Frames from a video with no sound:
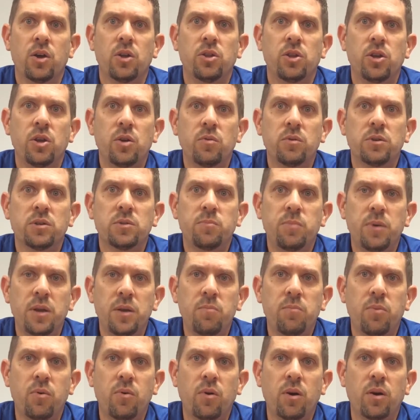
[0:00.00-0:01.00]
The USB
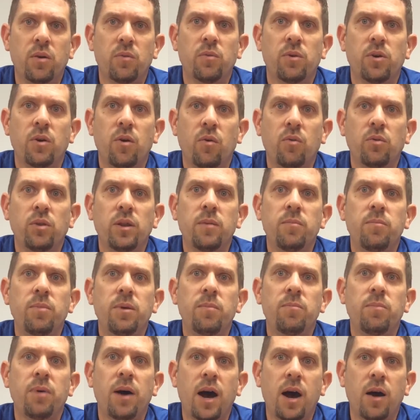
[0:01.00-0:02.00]
port would only be
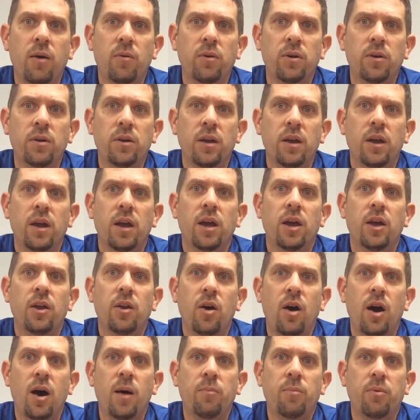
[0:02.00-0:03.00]
powered and
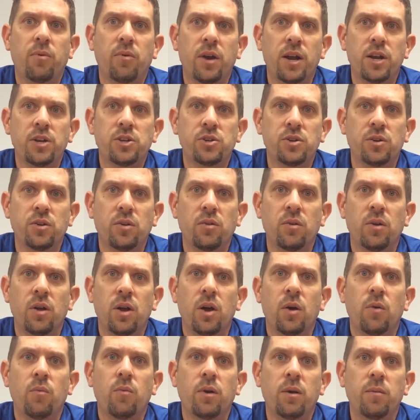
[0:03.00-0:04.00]
operational
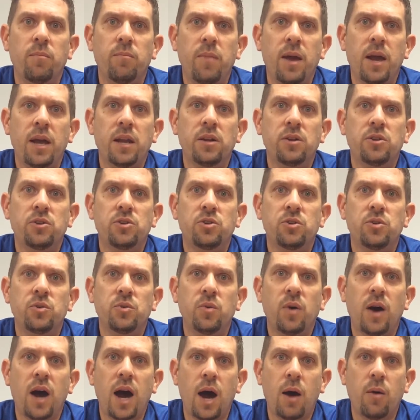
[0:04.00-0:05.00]
when mated to
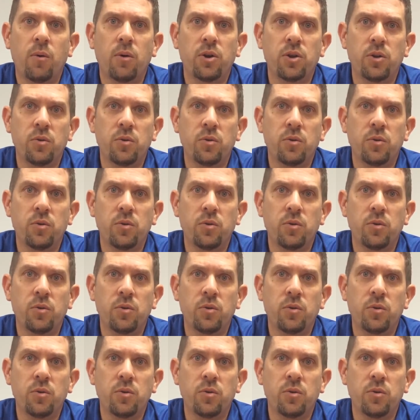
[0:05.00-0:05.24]
our